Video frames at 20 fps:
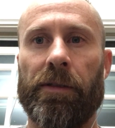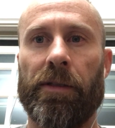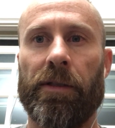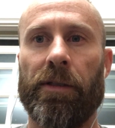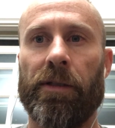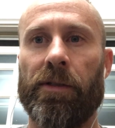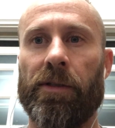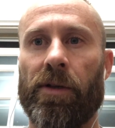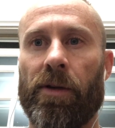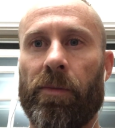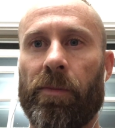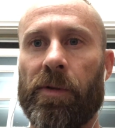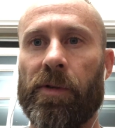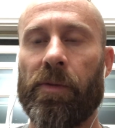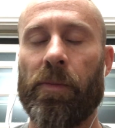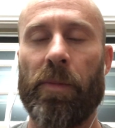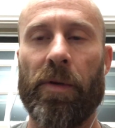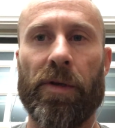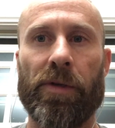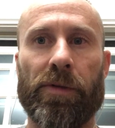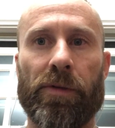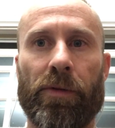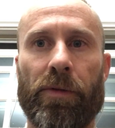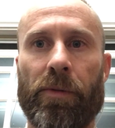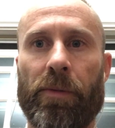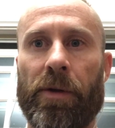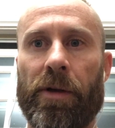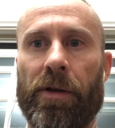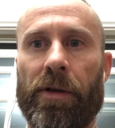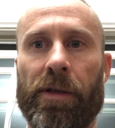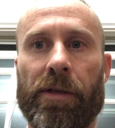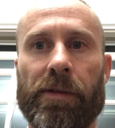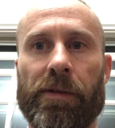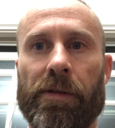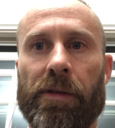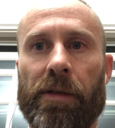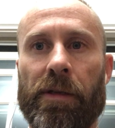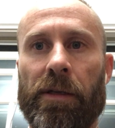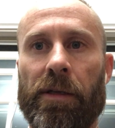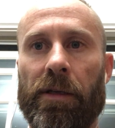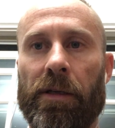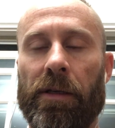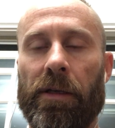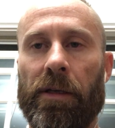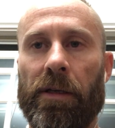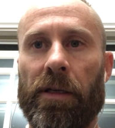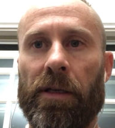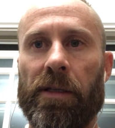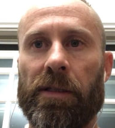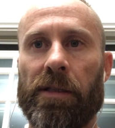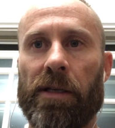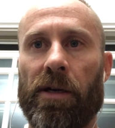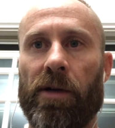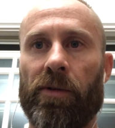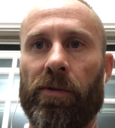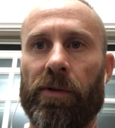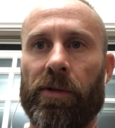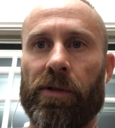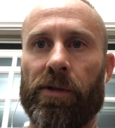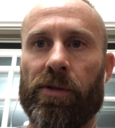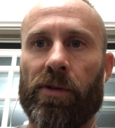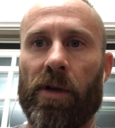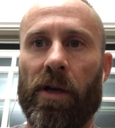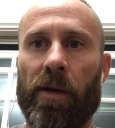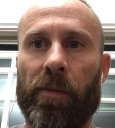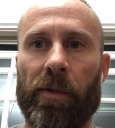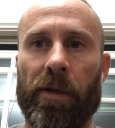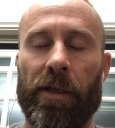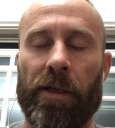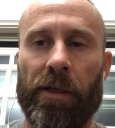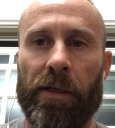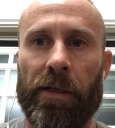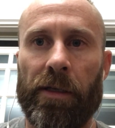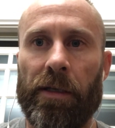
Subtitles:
determine spatial awareness is how I would describe it.